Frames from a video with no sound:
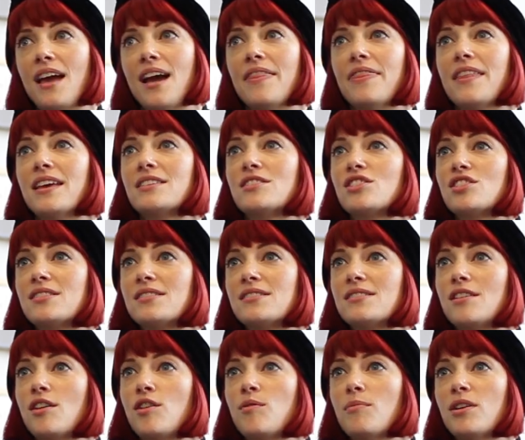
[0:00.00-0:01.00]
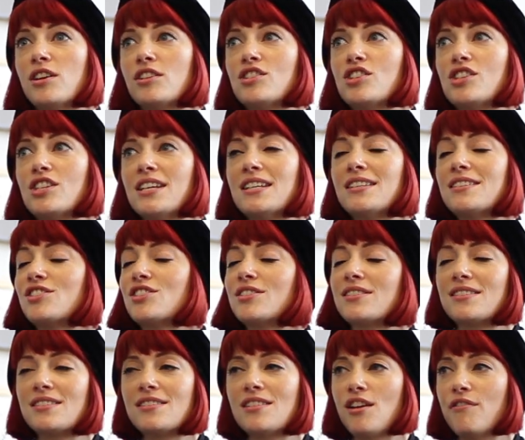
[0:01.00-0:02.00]
And there's just so much, it's
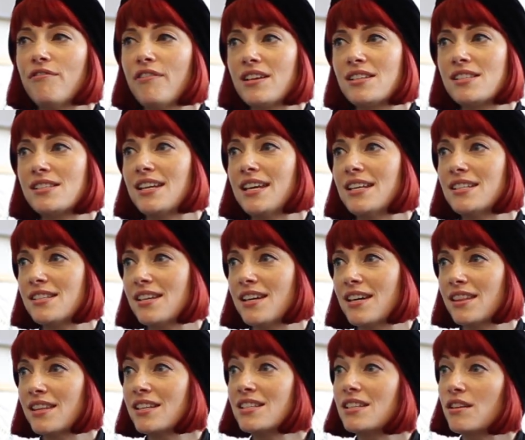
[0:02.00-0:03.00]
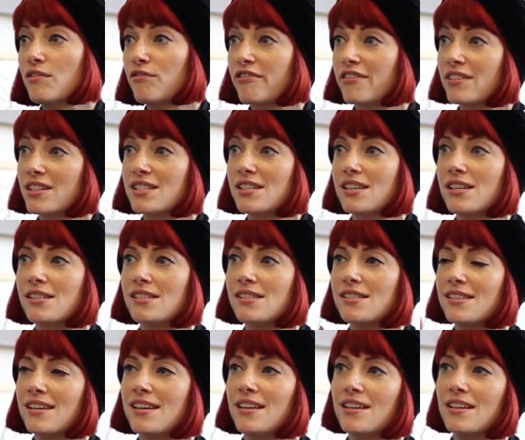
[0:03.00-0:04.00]
just so fascinating, the
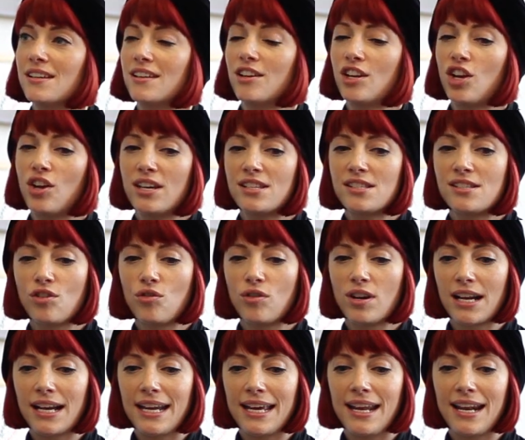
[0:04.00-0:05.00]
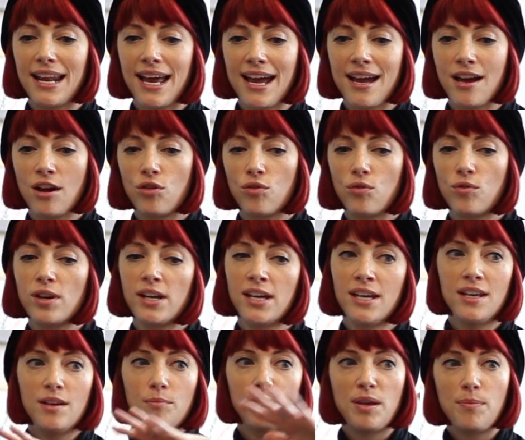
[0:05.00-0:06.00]
differences in, historically, and how
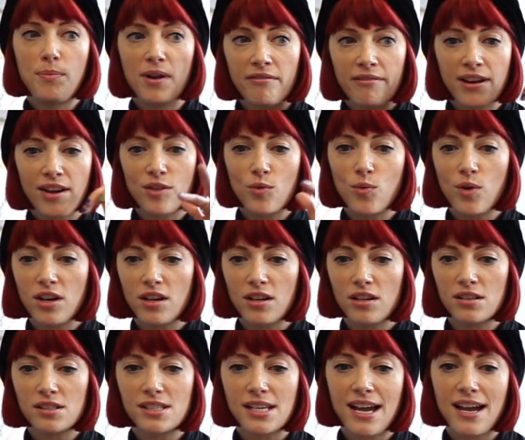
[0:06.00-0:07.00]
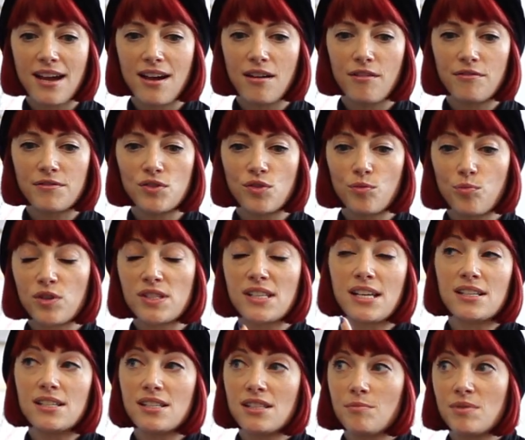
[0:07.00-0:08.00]
people around the world have sort of
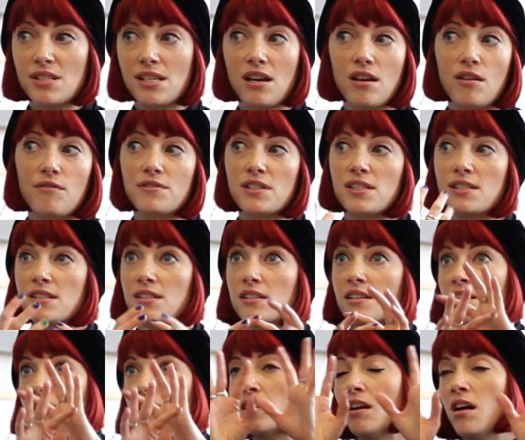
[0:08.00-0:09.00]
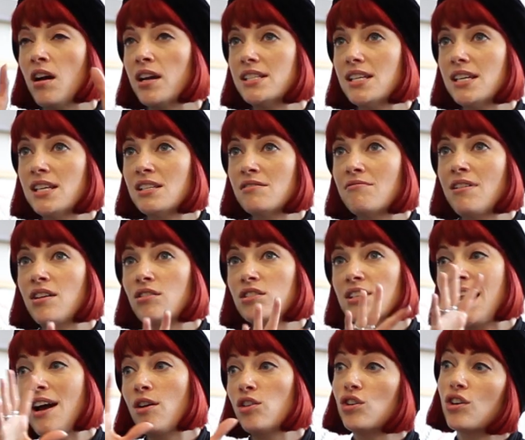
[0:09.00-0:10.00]
presented themselves, ideas around
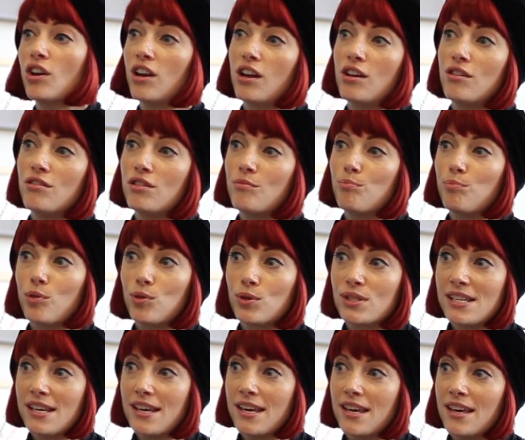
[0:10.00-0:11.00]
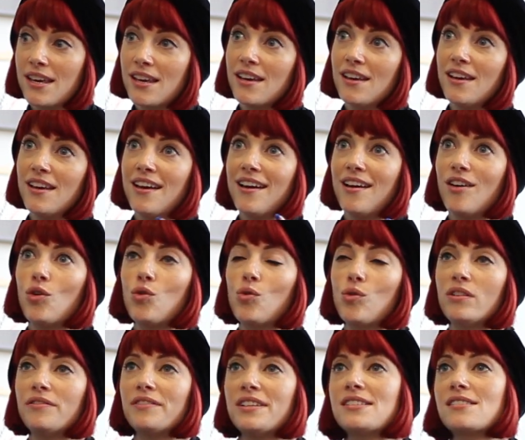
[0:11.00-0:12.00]
how you clothe the body,
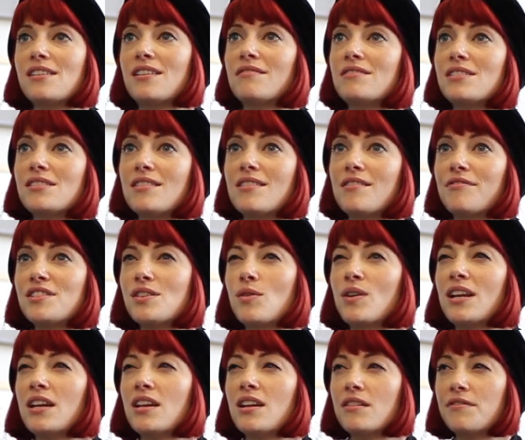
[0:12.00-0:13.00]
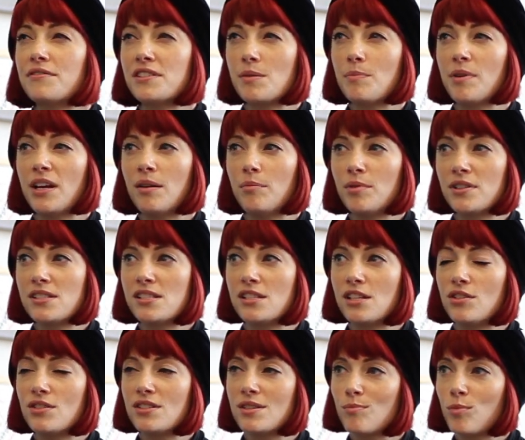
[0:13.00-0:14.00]
all of this kind of stuff. So I'd love to be able to
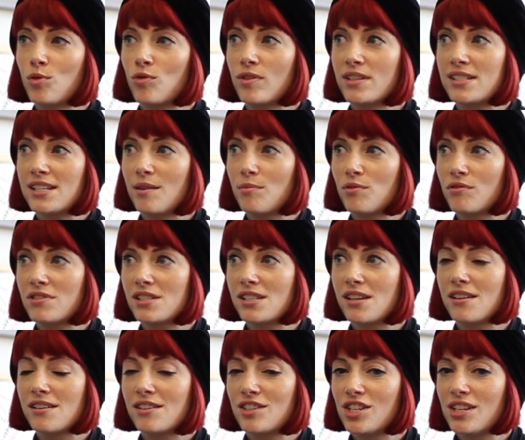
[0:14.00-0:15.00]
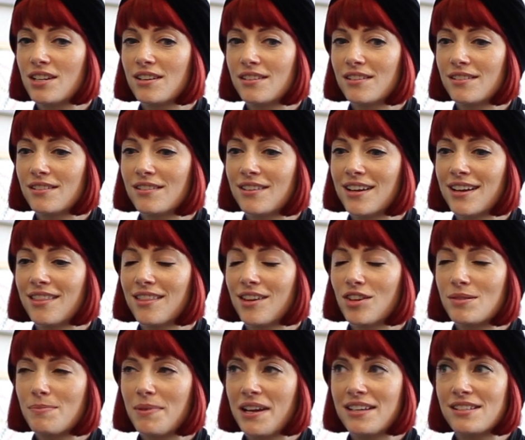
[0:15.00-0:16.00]
do some more in-depth research in
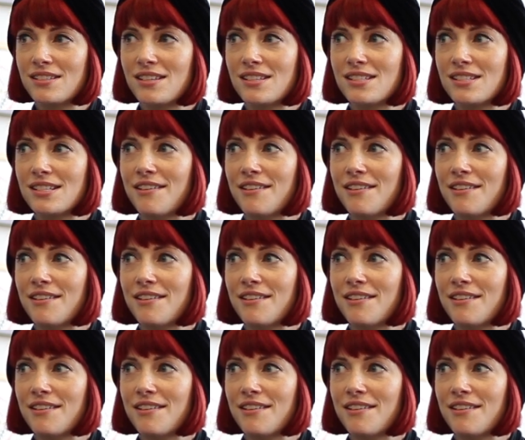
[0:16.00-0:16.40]
those places,